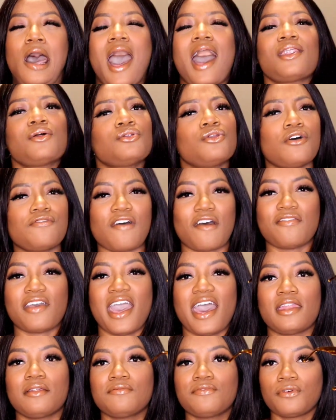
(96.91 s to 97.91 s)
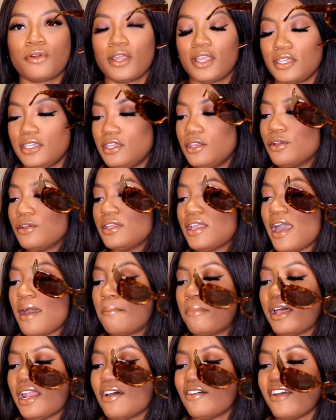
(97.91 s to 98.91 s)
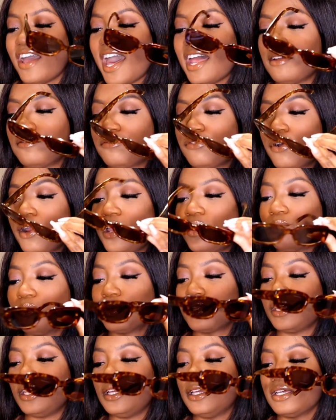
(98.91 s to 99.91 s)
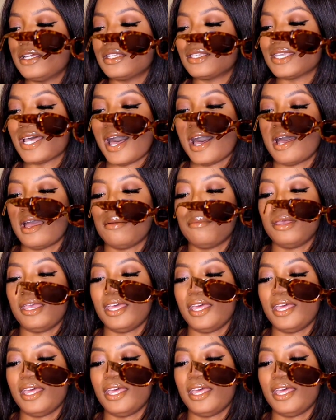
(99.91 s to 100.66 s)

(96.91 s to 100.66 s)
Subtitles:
I don't know if I've had them for a year yet, but I've had them for a really good time,